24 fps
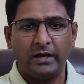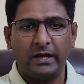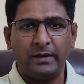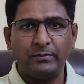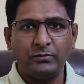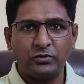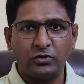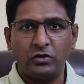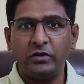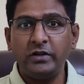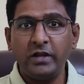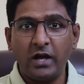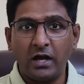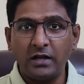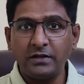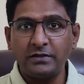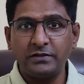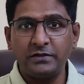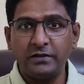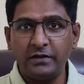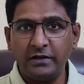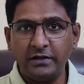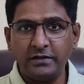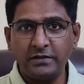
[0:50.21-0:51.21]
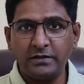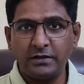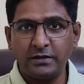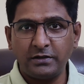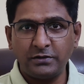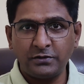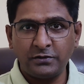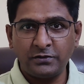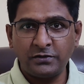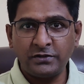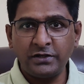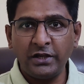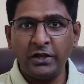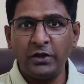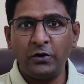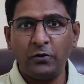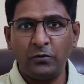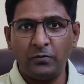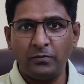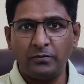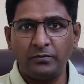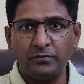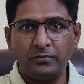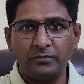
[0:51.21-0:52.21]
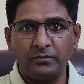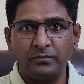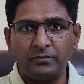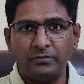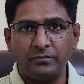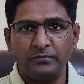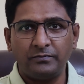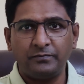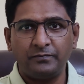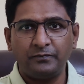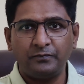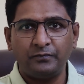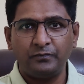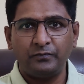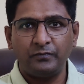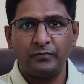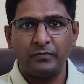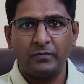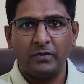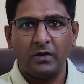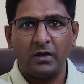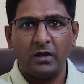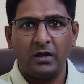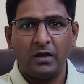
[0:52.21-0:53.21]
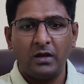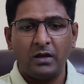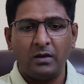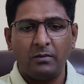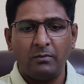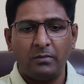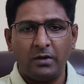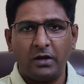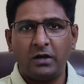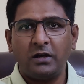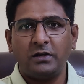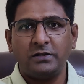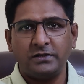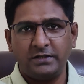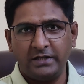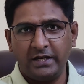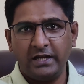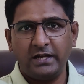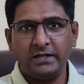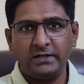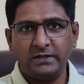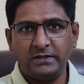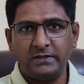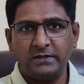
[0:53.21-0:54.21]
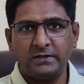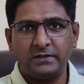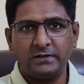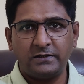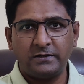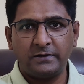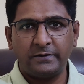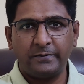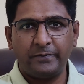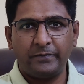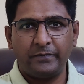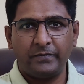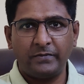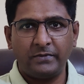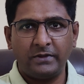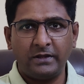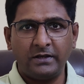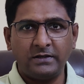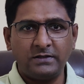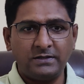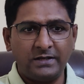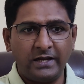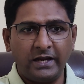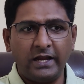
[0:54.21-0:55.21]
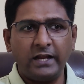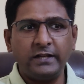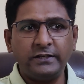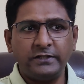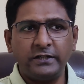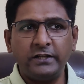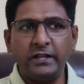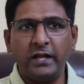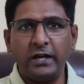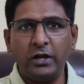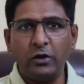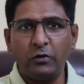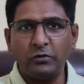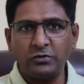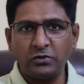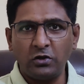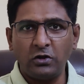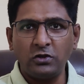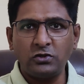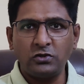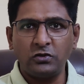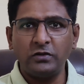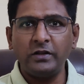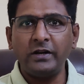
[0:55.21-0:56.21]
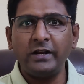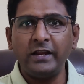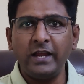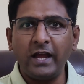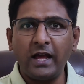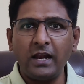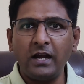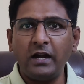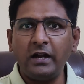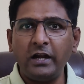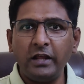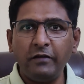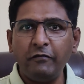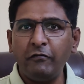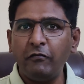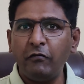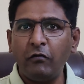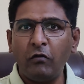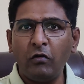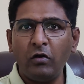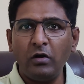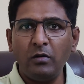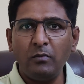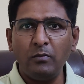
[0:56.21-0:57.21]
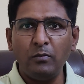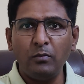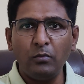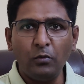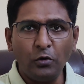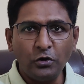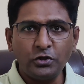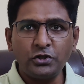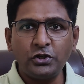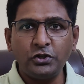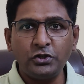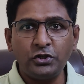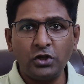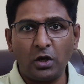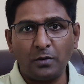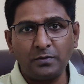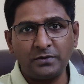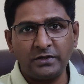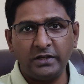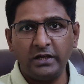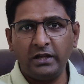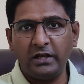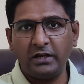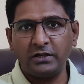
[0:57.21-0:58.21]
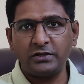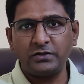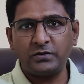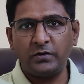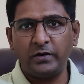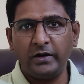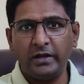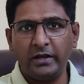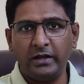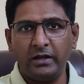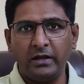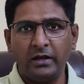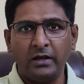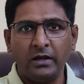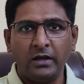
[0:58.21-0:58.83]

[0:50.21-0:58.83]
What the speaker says: I'm sure the answer is 0. Because, yes, the second scenario is also the reality for most job seekers today.